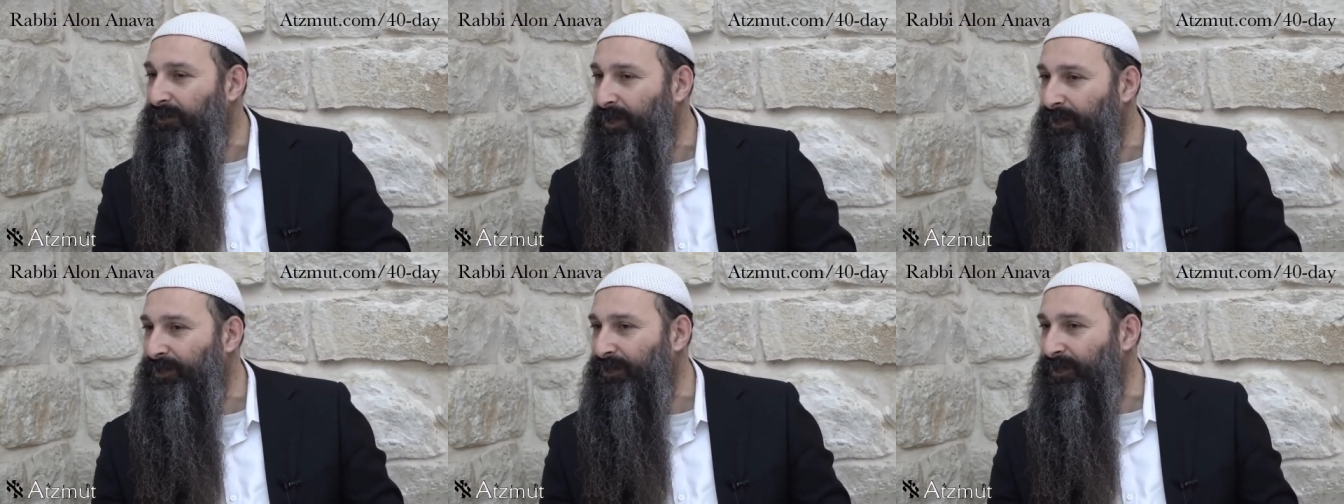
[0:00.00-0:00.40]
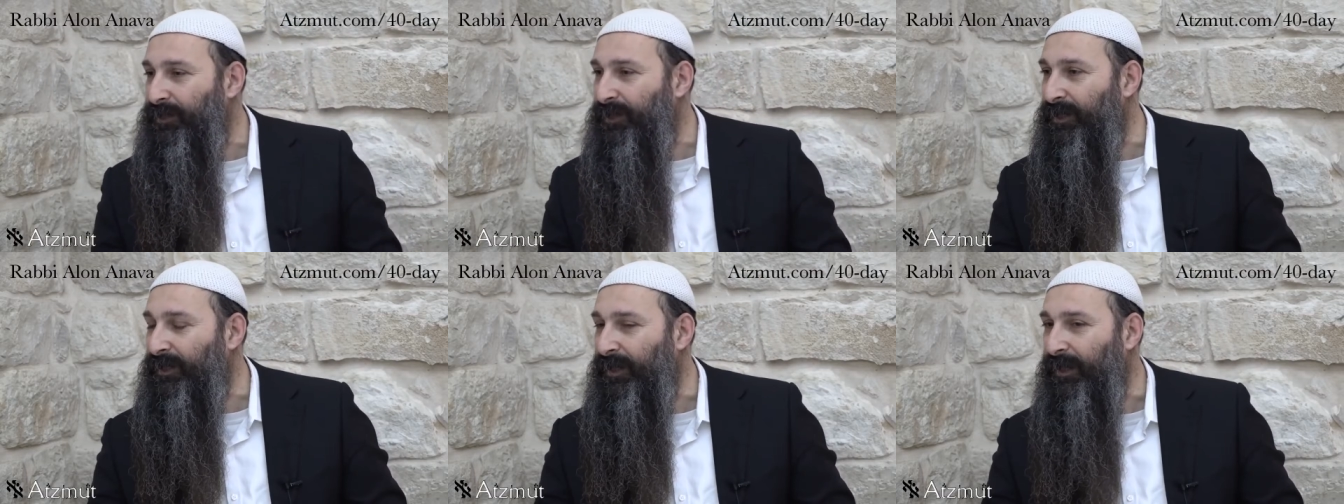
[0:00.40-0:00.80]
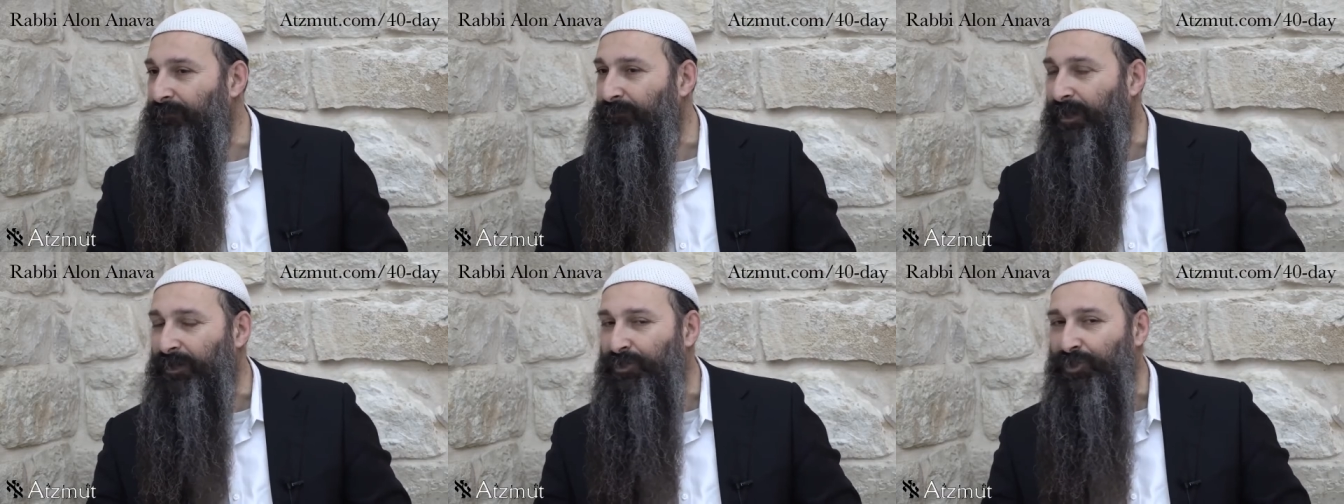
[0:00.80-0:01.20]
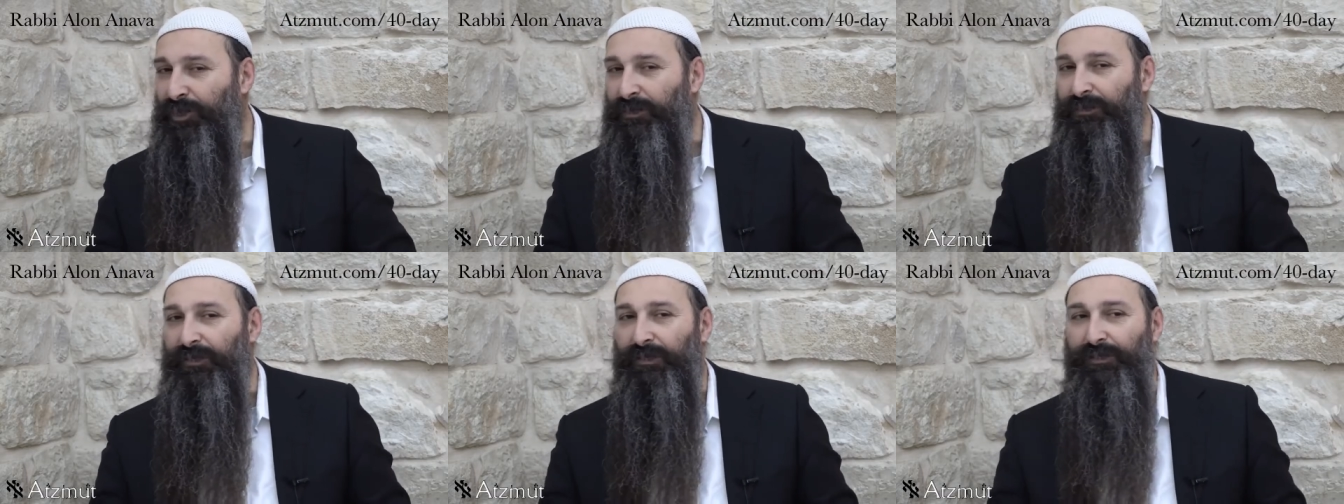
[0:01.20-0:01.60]
Yesterday, I
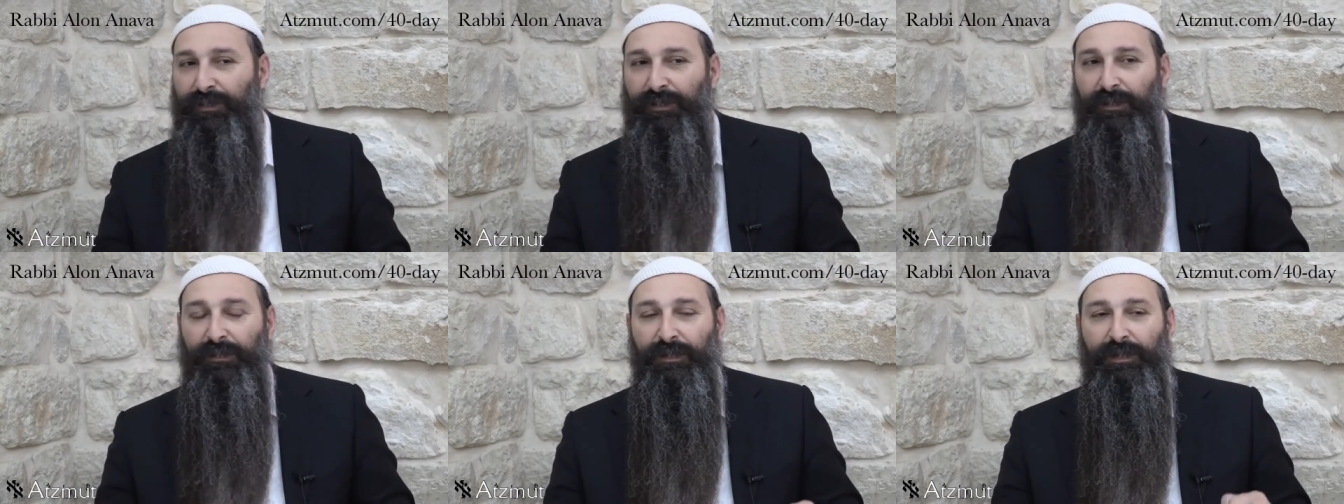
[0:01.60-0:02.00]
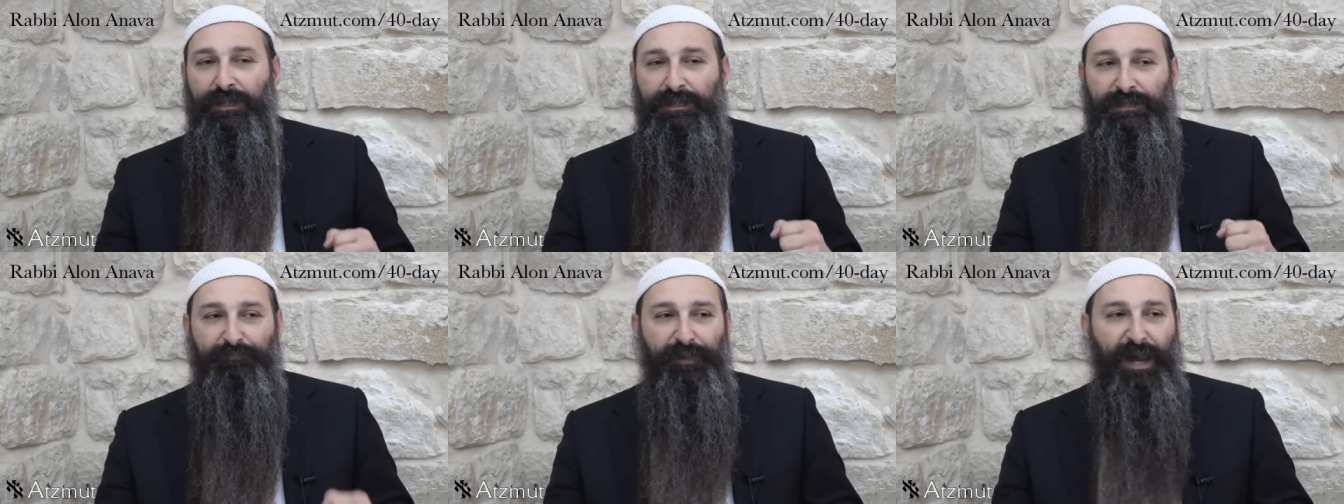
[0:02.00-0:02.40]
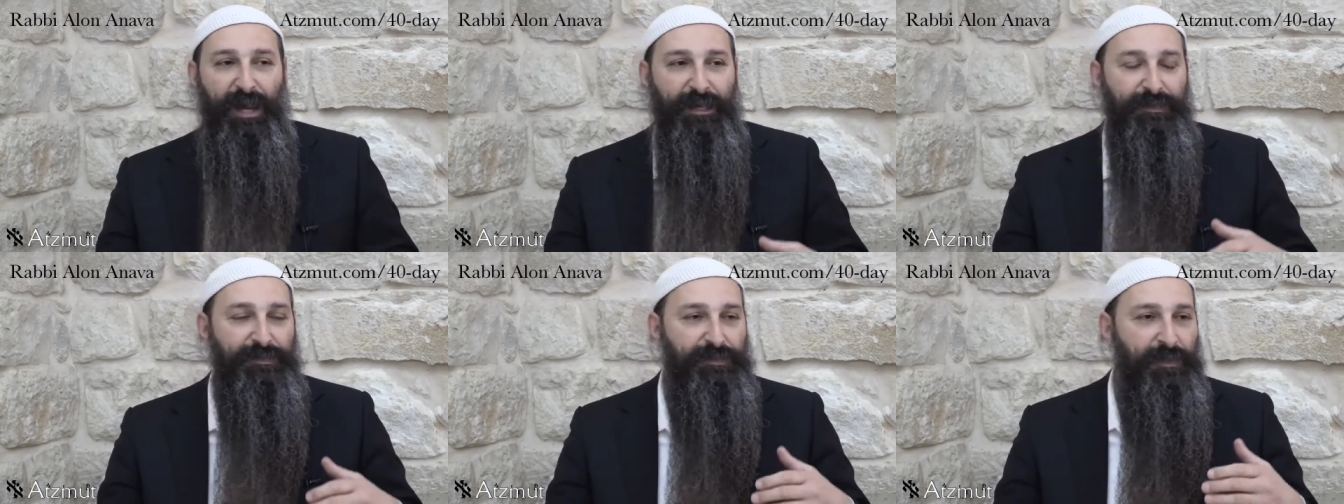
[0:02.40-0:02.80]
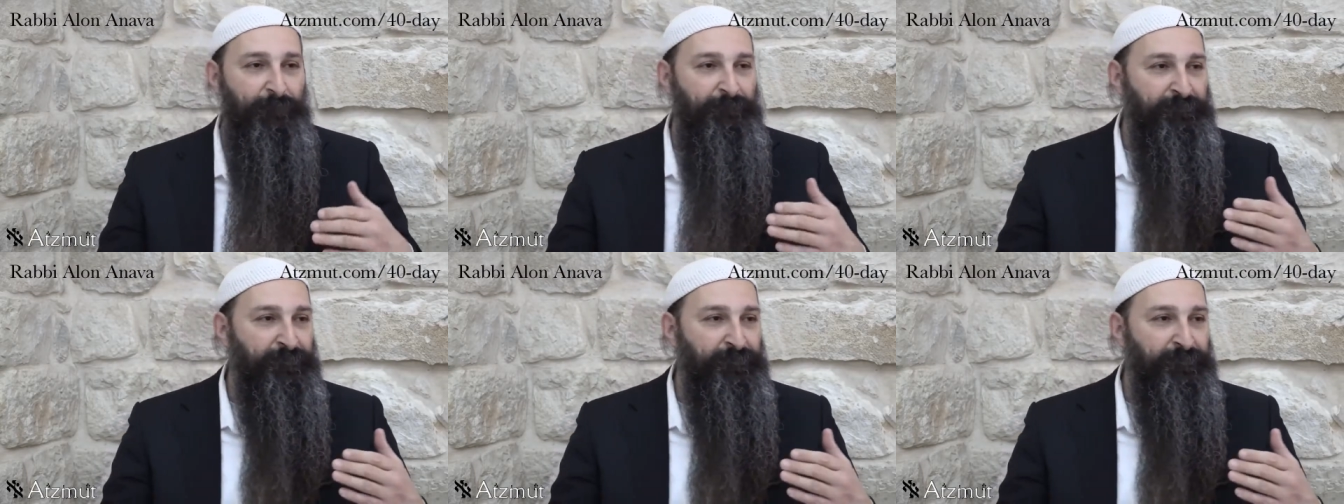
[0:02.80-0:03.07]
mentioned that the spies